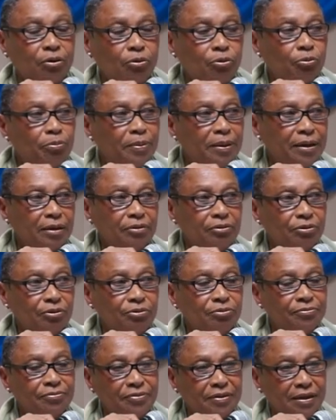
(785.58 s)
Robert de
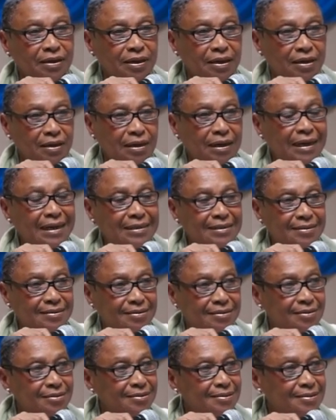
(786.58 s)
Longvilliers. It's
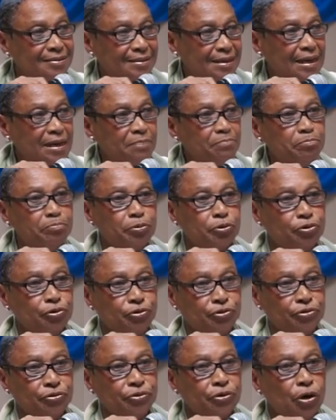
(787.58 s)
the same
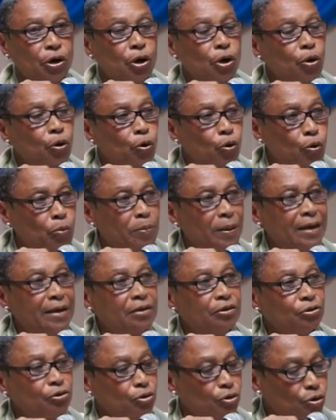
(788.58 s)
person,
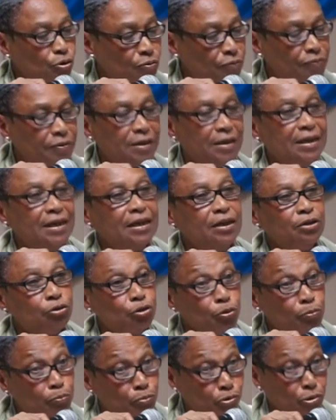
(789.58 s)
Robert de Longvilliers
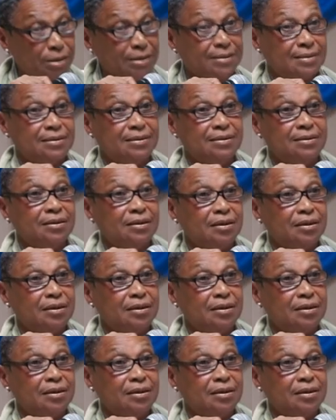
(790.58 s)
de Poincy.